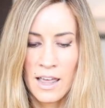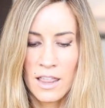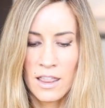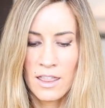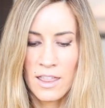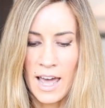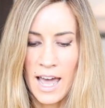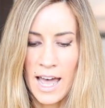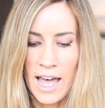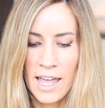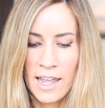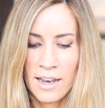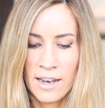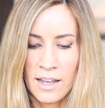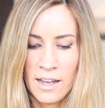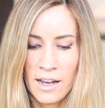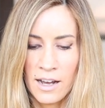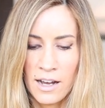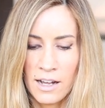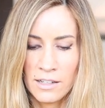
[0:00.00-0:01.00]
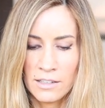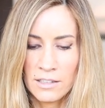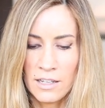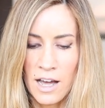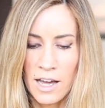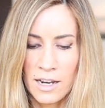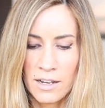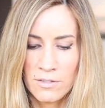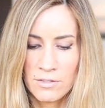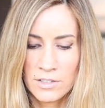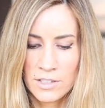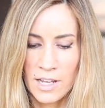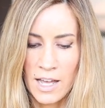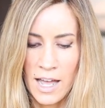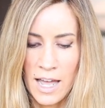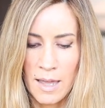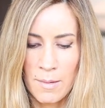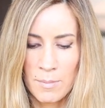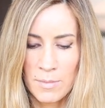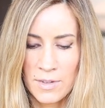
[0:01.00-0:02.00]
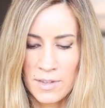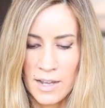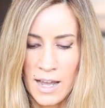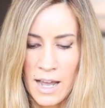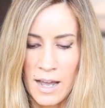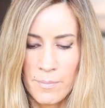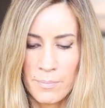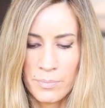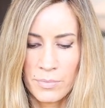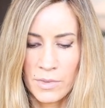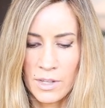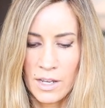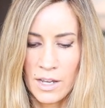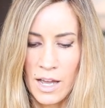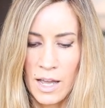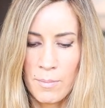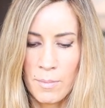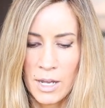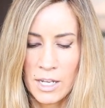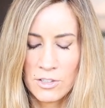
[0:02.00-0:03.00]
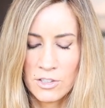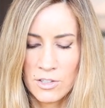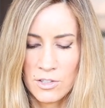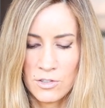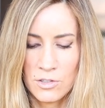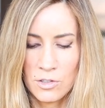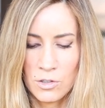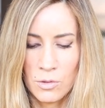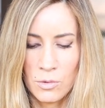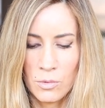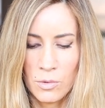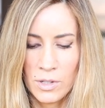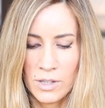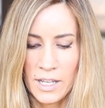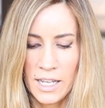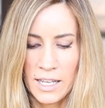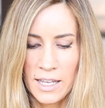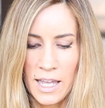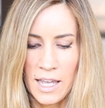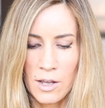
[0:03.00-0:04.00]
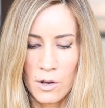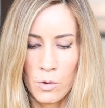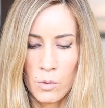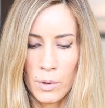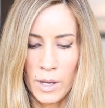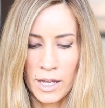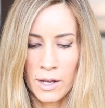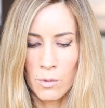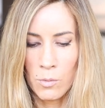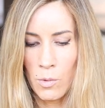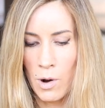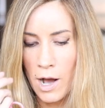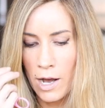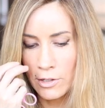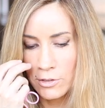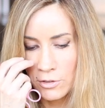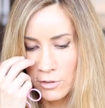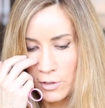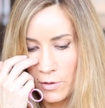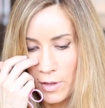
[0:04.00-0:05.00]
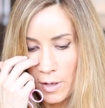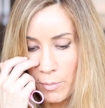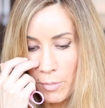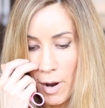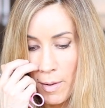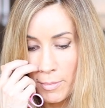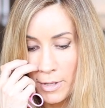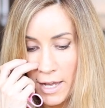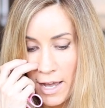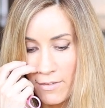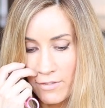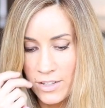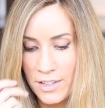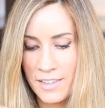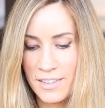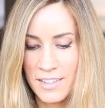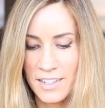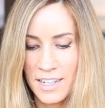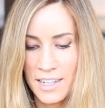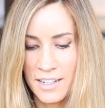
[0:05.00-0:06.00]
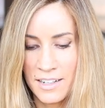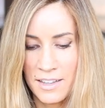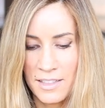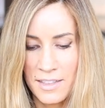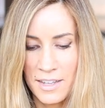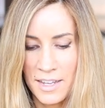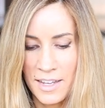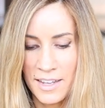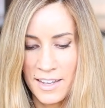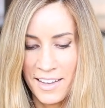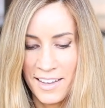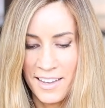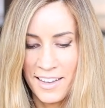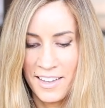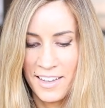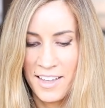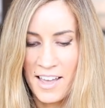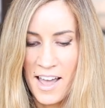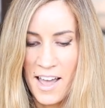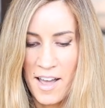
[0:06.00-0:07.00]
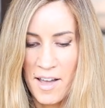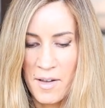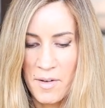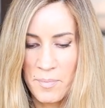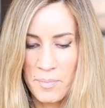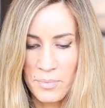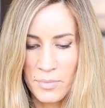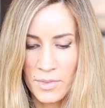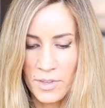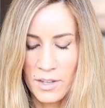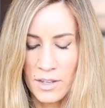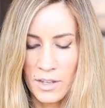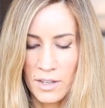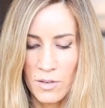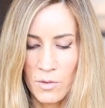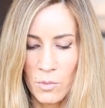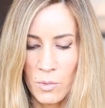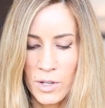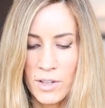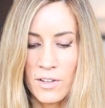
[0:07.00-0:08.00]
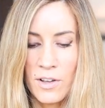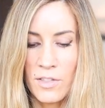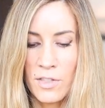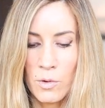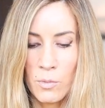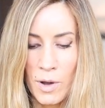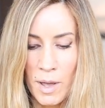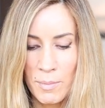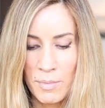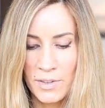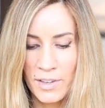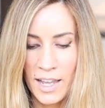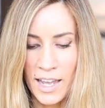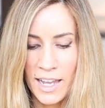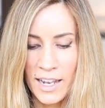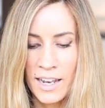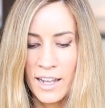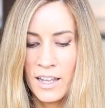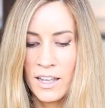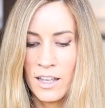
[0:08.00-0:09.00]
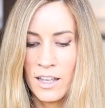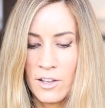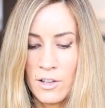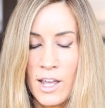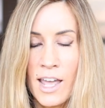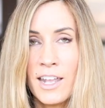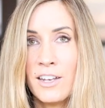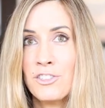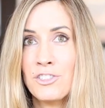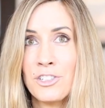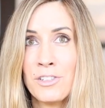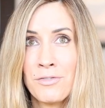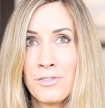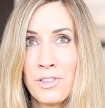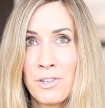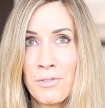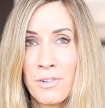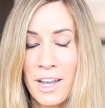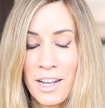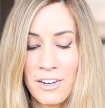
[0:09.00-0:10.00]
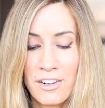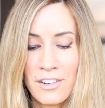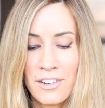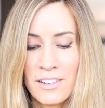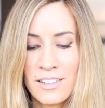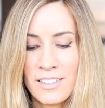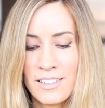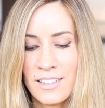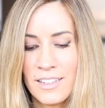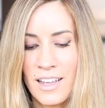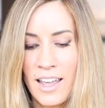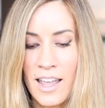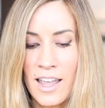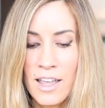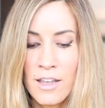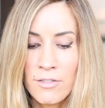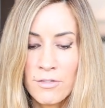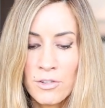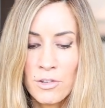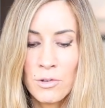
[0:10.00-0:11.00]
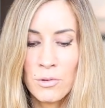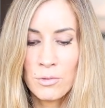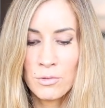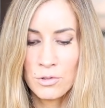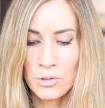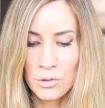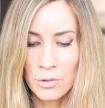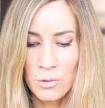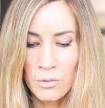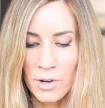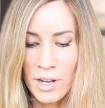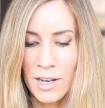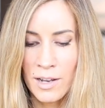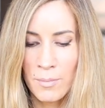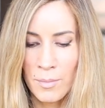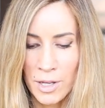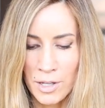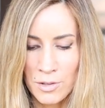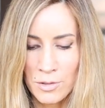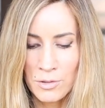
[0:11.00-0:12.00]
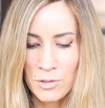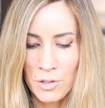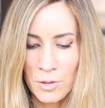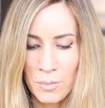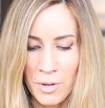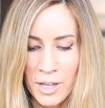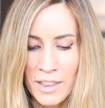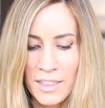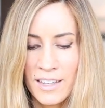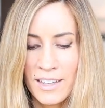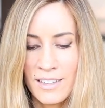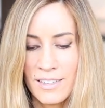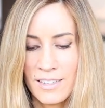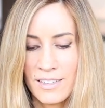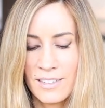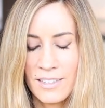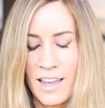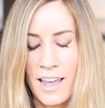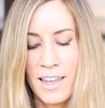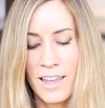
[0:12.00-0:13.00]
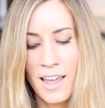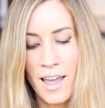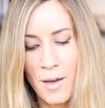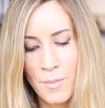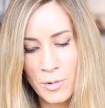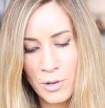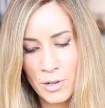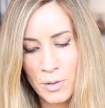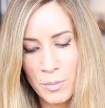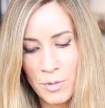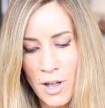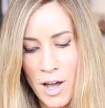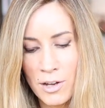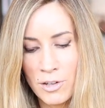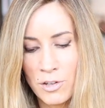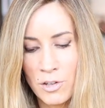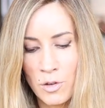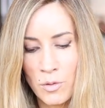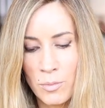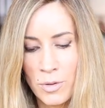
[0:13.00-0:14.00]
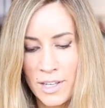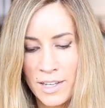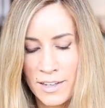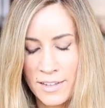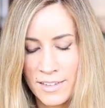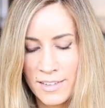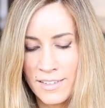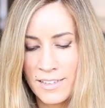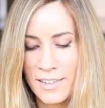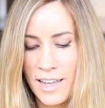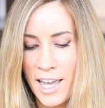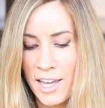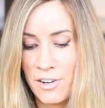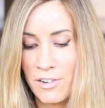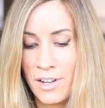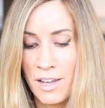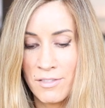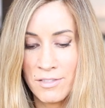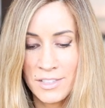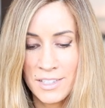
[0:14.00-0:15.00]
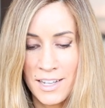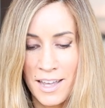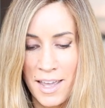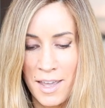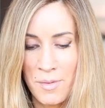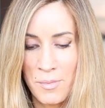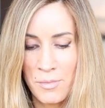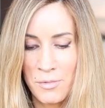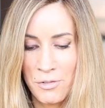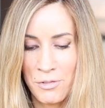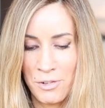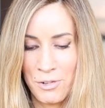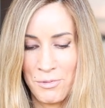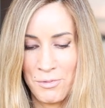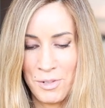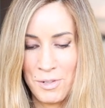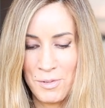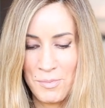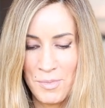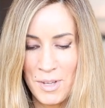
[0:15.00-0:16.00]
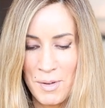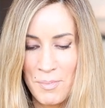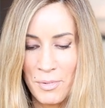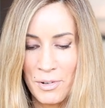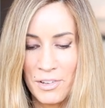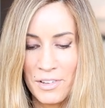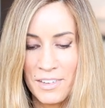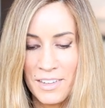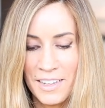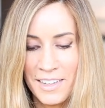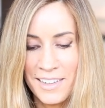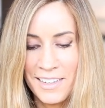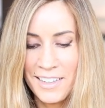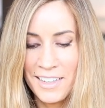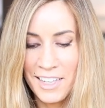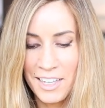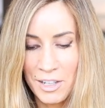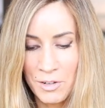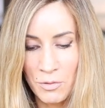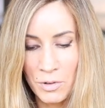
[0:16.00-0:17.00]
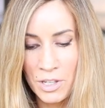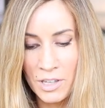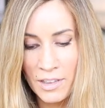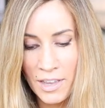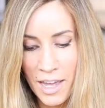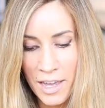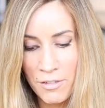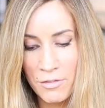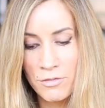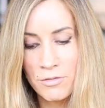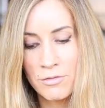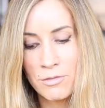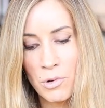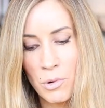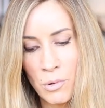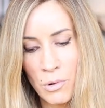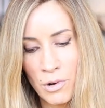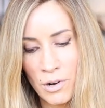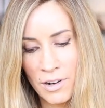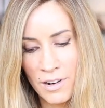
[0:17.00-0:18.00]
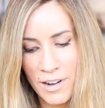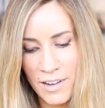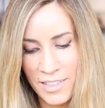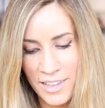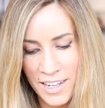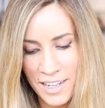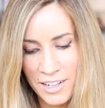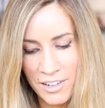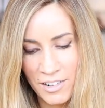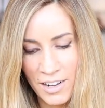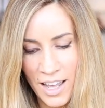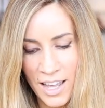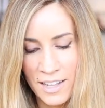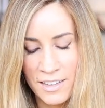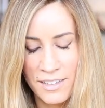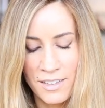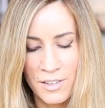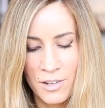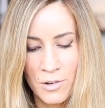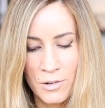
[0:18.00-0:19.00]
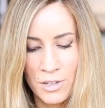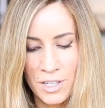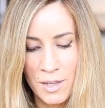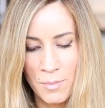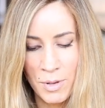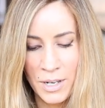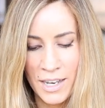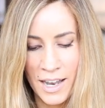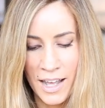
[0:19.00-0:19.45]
that a lot of times um, I might just do like a quick wash. So they probably haven't seen the um, what's on the website. And just for the record, if you do write on my YouTube like this, I am gonna block you, because I don't have time for rude people in real life or on the internet, so keep it